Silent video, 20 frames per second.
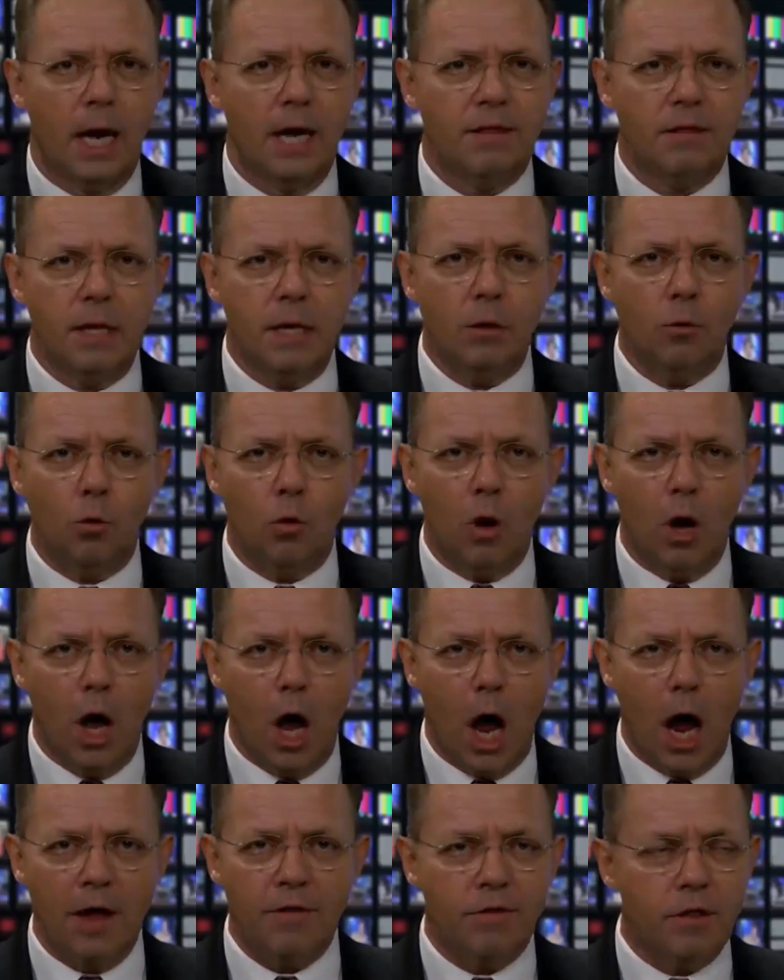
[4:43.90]
I
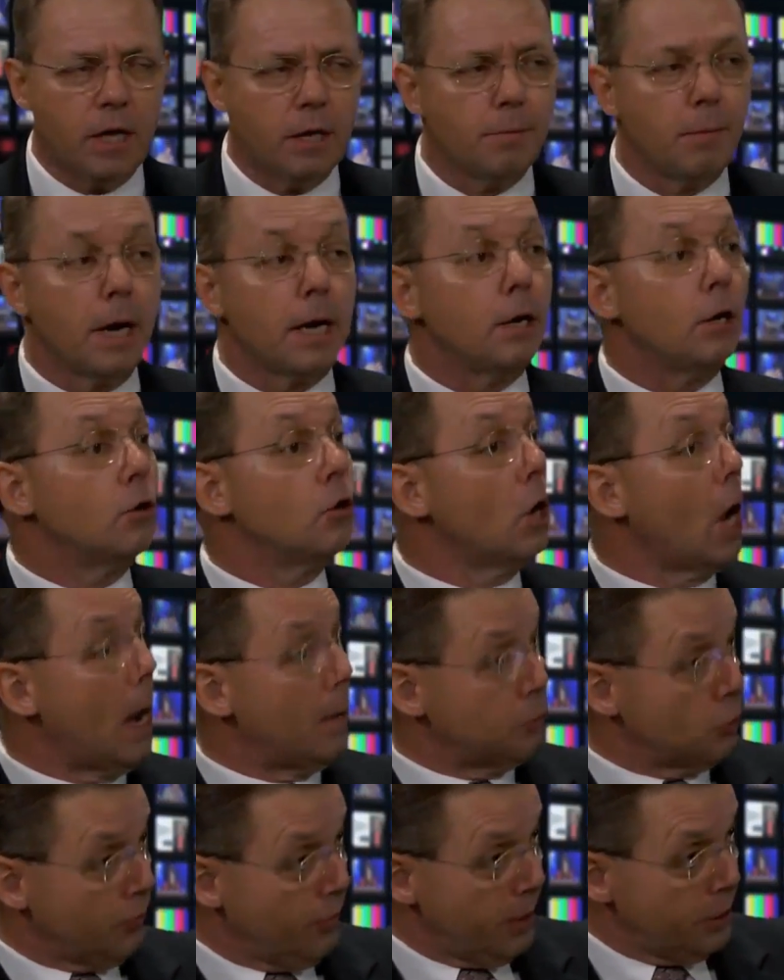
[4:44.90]
think my
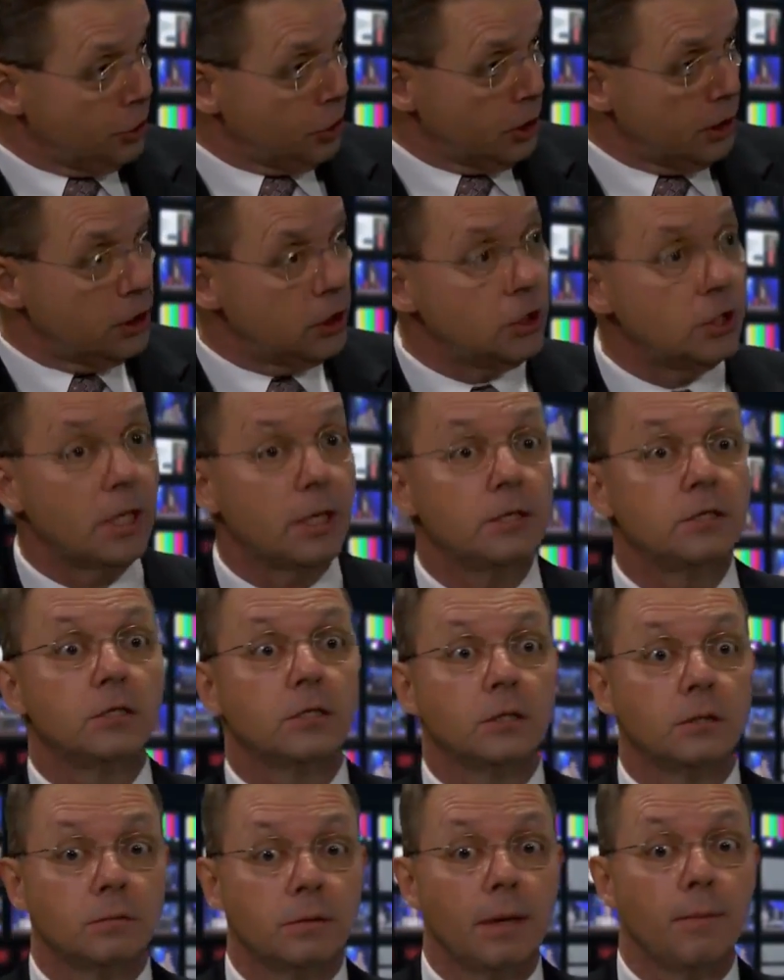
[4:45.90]
observation is
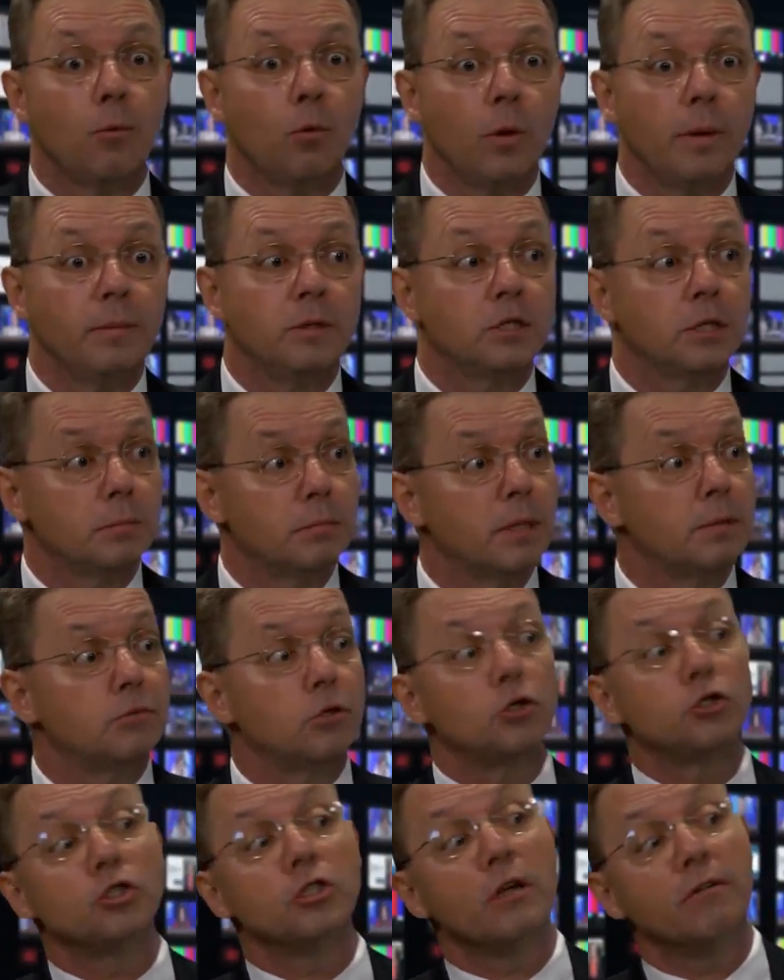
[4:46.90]
that women
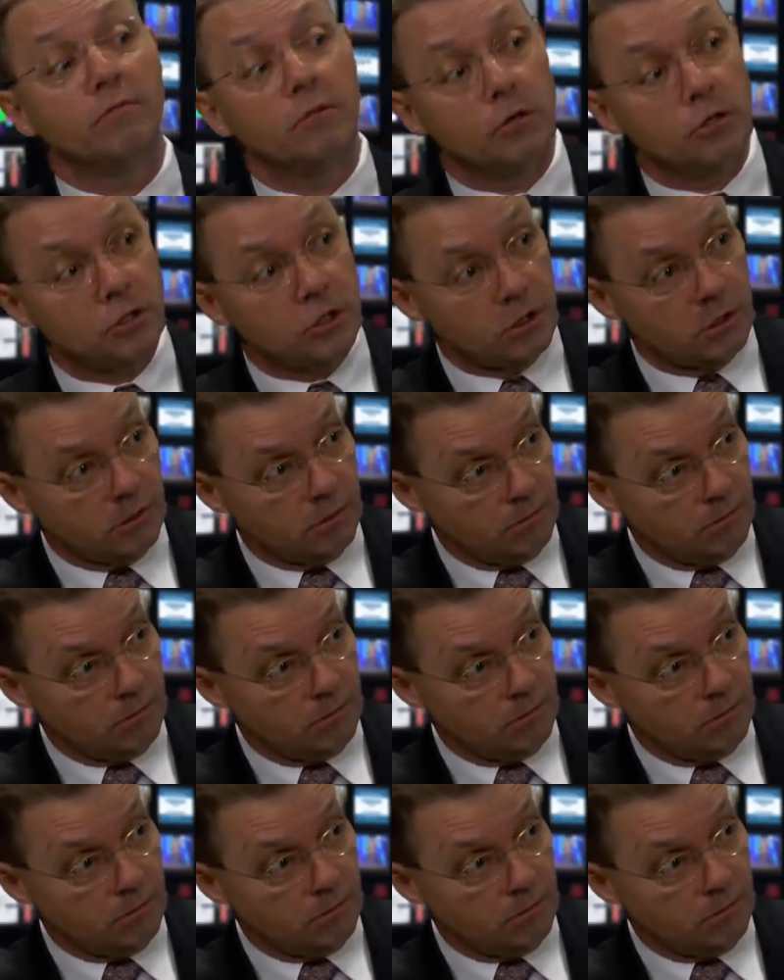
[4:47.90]
sometimes are stuffers,